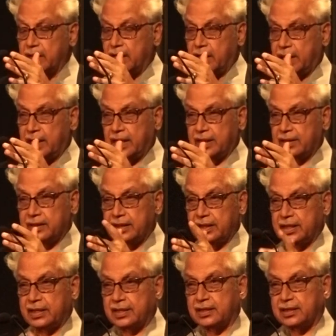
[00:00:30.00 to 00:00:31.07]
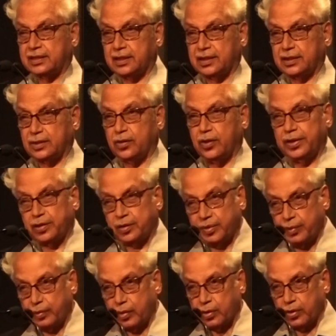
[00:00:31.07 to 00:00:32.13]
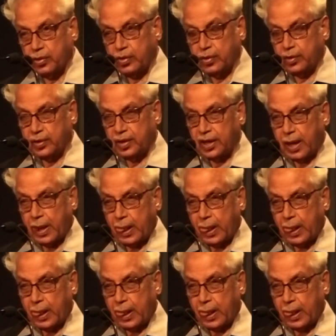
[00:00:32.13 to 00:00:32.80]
Uh, it is going to be more known,